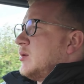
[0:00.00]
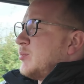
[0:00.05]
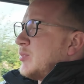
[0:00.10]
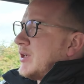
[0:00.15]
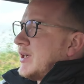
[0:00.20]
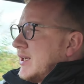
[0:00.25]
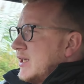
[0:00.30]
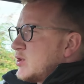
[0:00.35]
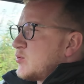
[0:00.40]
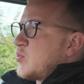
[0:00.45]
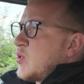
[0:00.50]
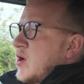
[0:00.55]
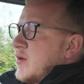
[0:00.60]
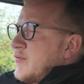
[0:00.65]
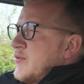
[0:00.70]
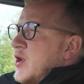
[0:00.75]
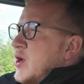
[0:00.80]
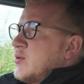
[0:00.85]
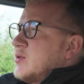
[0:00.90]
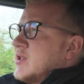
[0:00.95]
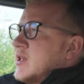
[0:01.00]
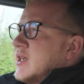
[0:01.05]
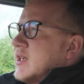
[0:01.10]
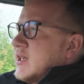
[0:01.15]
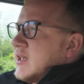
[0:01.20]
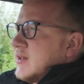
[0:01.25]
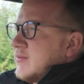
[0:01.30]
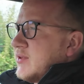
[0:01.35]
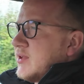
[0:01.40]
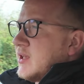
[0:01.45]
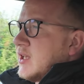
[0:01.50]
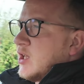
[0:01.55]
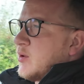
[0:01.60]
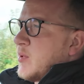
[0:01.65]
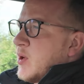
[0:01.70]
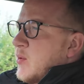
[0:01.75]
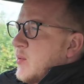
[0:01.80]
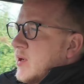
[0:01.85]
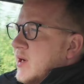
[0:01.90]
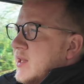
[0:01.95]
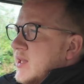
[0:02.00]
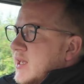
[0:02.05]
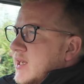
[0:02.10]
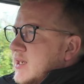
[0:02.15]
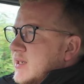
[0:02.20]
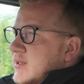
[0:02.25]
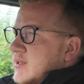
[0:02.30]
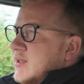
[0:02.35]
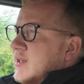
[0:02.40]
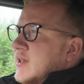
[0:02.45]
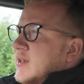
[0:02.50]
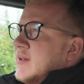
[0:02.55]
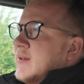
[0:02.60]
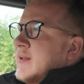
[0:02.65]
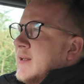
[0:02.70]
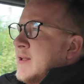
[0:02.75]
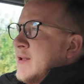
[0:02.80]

But it is worth noting, if you think about one of these, that